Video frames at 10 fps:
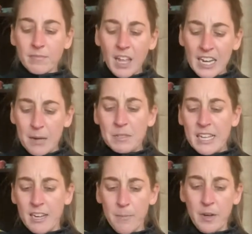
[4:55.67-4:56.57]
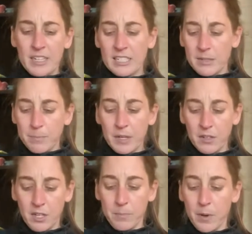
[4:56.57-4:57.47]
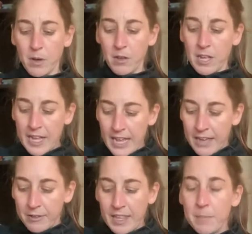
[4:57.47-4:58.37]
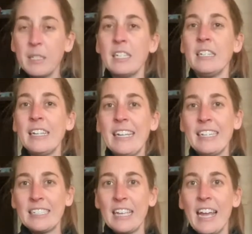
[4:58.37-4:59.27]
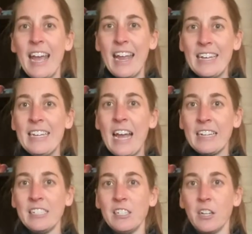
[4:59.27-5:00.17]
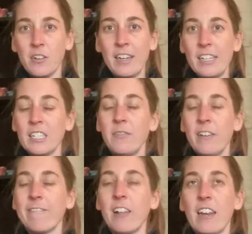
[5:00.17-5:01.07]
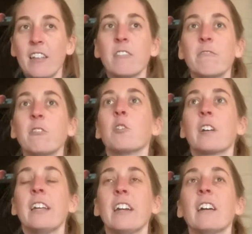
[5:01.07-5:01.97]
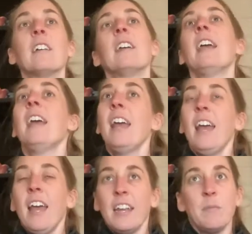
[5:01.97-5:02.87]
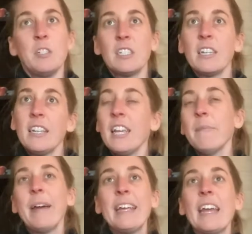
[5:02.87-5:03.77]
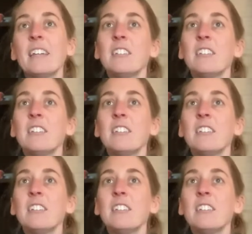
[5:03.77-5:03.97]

And I'm set up on a stability ball with hips and knees at 90 degrees, feet flat on the floor here. And I'm just gonna keep my gaze